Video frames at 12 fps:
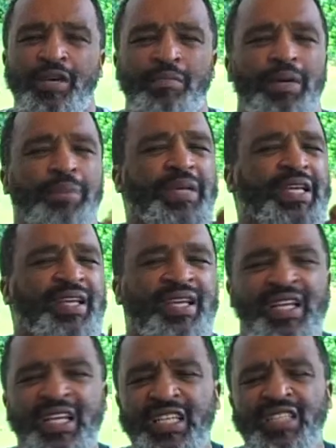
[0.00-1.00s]
But
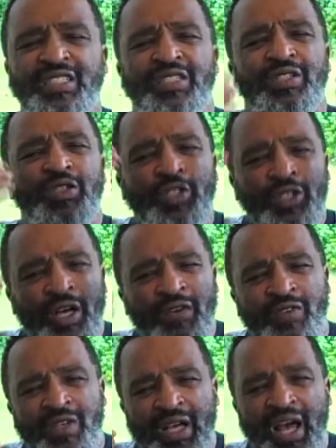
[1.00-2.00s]
because
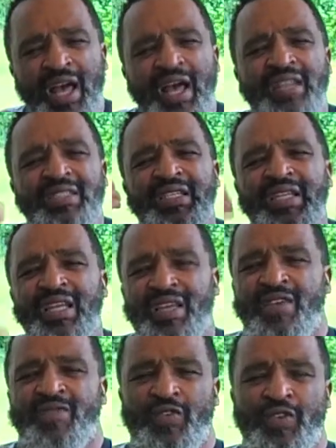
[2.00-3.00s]
of God's
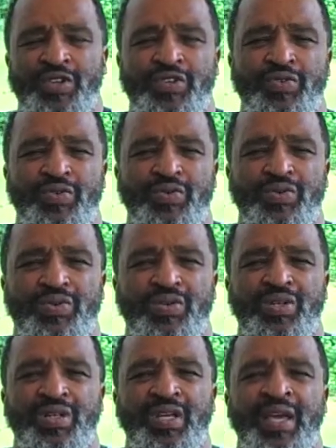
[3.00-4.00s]
love for you,
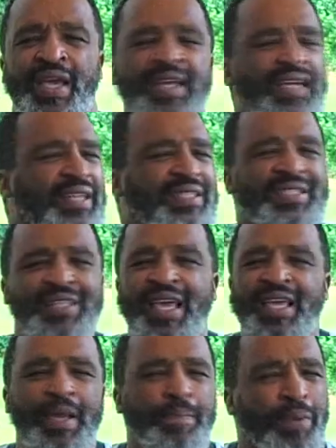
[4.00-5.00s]
he doesn't
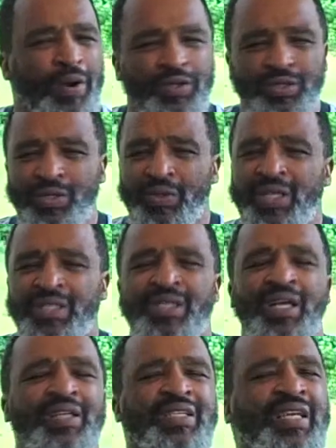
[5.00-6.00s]
take it personal. His
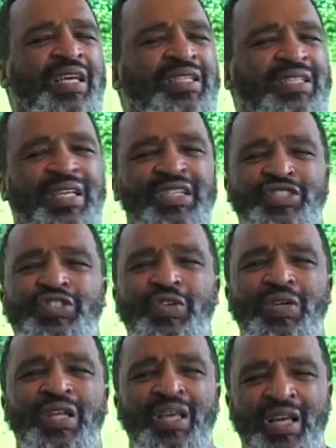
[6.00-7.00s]

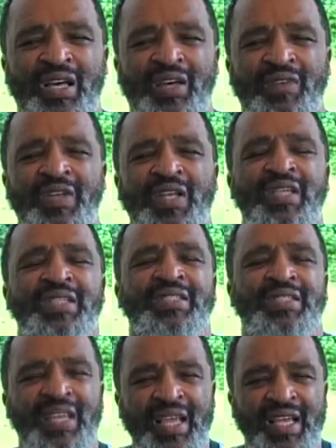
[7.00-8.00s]
unconditional love
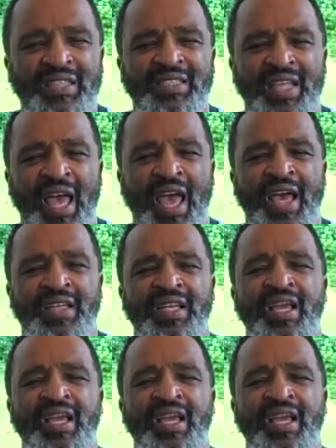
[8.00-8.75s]
says that,